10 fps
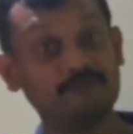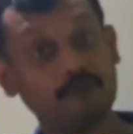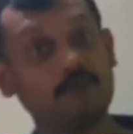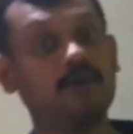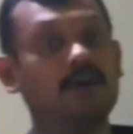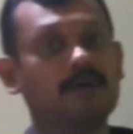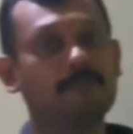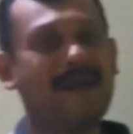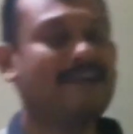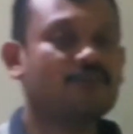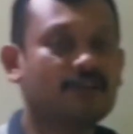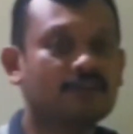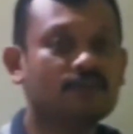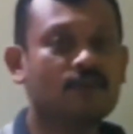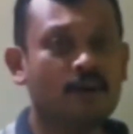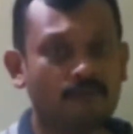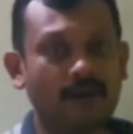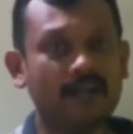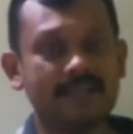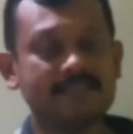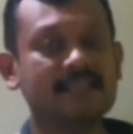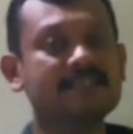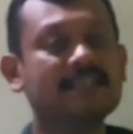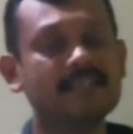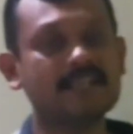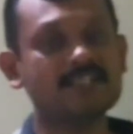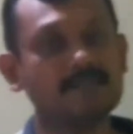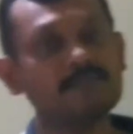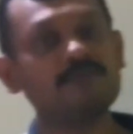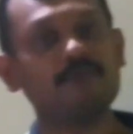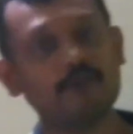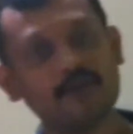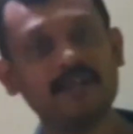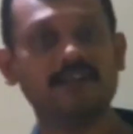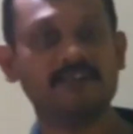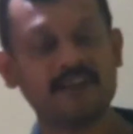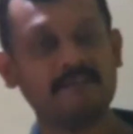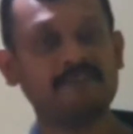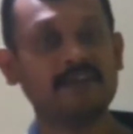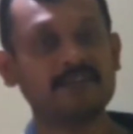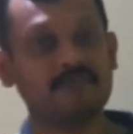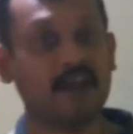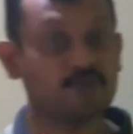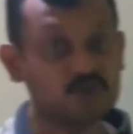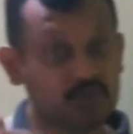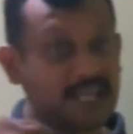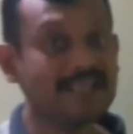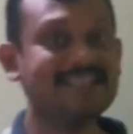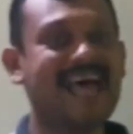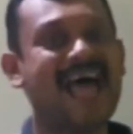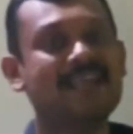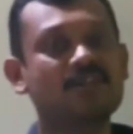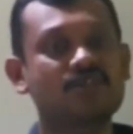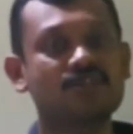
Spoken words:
and matter, while discussing the concept of photoelectric effect, we have seen that